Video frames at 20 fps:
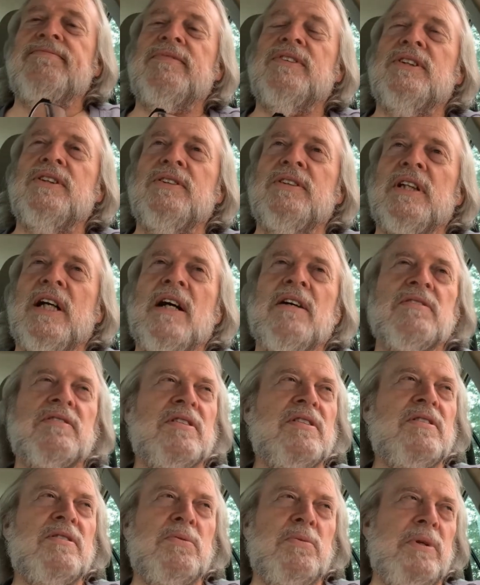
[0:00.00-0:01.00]

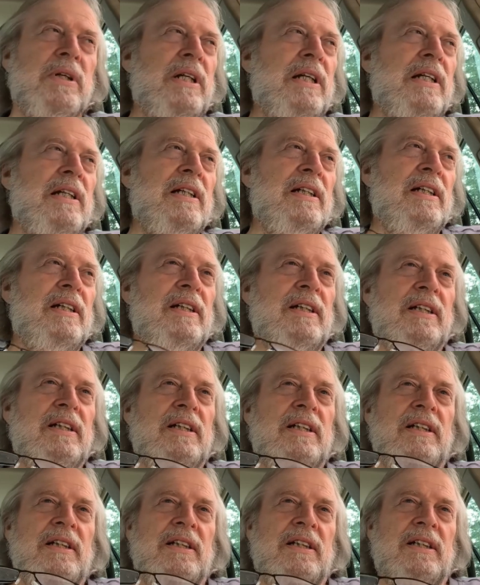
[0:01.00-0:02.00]
2020.
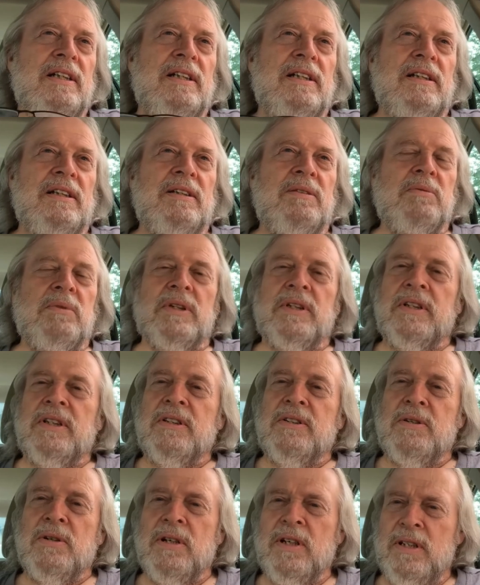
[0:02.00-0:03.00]
What an
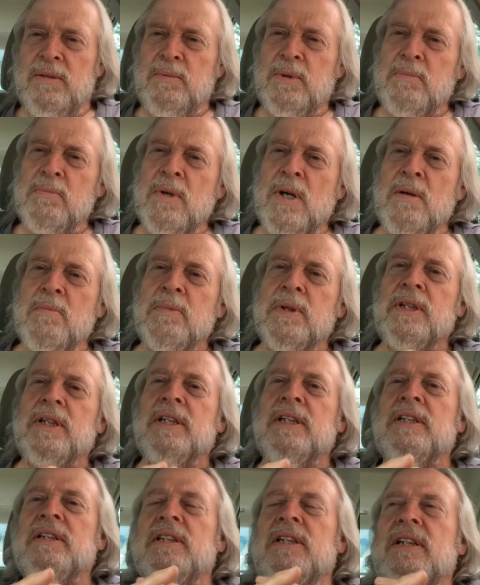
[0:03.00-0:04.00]
incredible moment
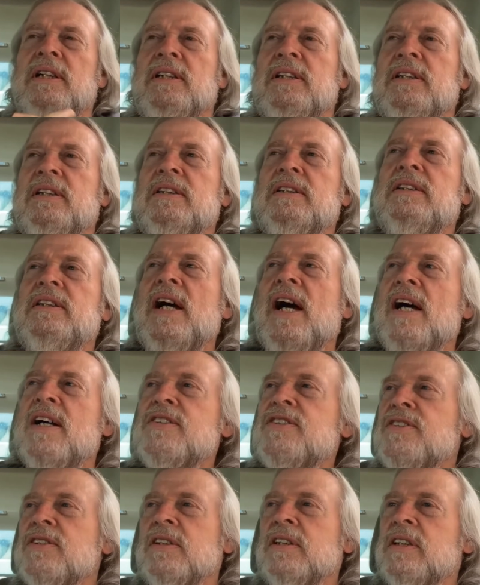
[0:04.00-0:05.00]
in
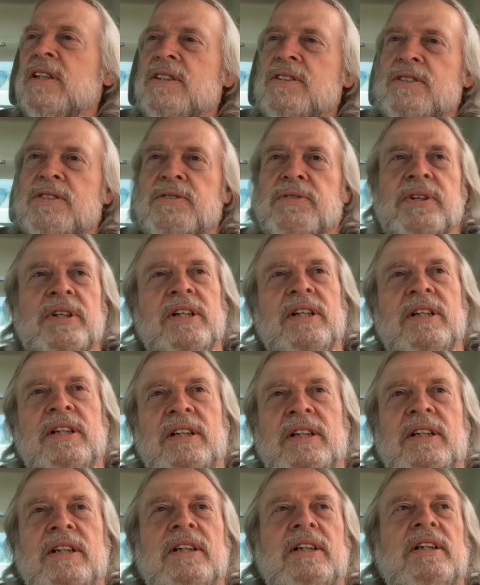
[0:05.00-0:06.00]
national history.
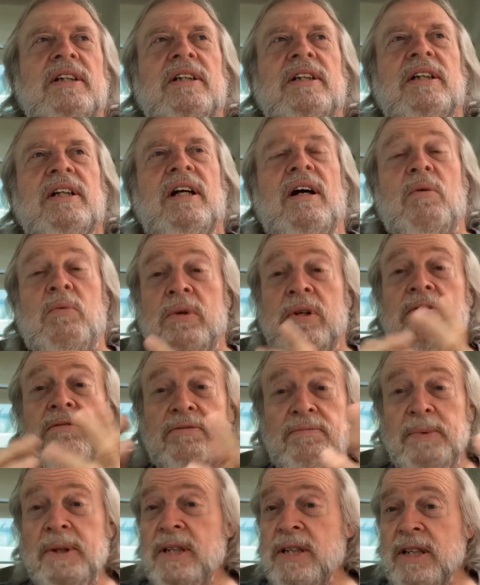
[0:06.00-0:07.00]

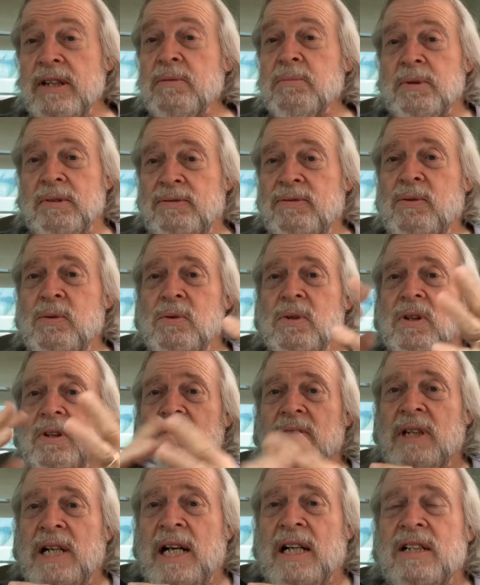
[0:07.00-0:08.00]
We've been here before,
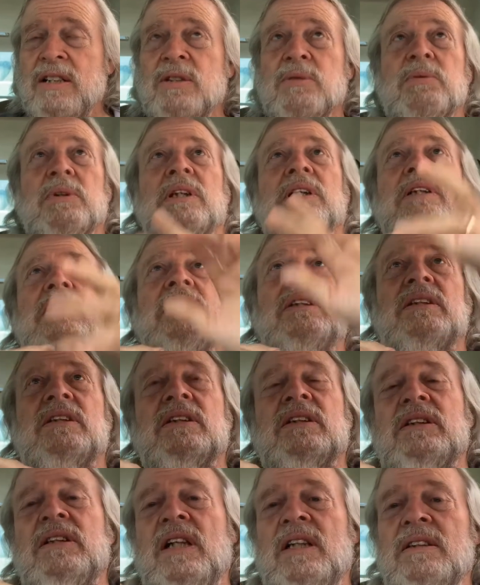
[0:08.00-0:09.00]
actually. This
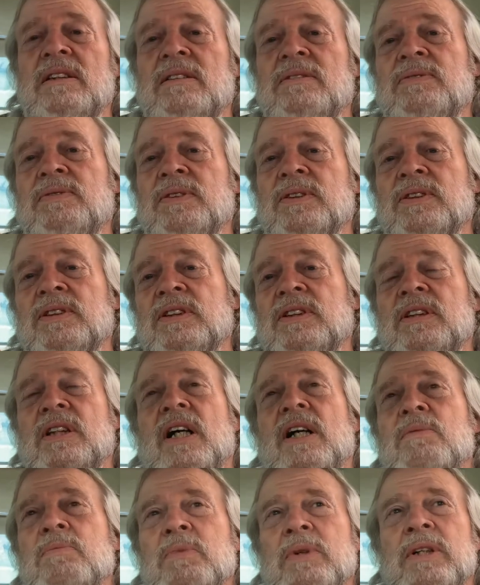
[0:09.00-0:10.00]
is not the first
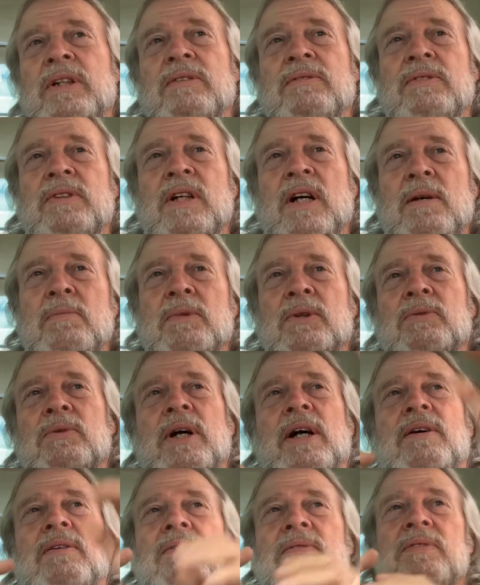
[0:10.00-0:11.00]
time we have come
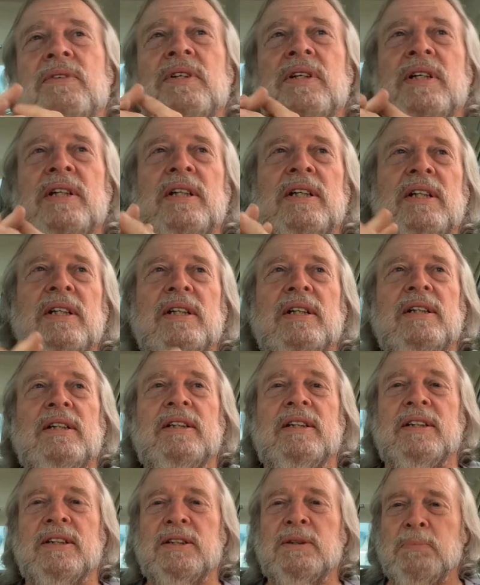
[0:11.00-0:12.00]
around
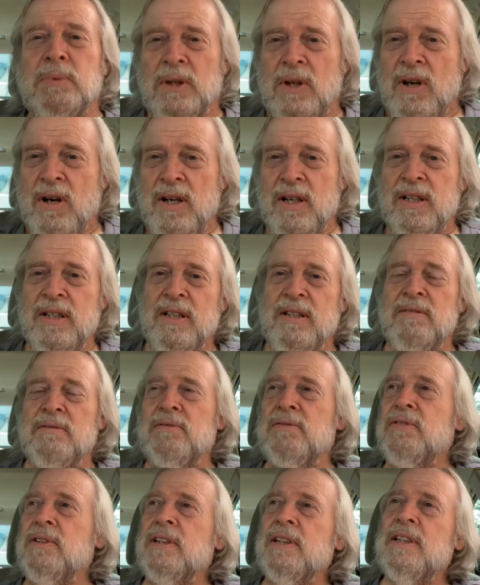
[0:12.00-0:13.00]
this block
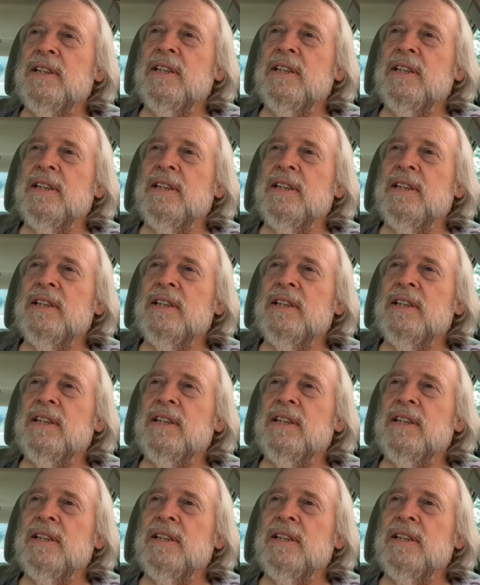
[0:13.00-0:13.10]
of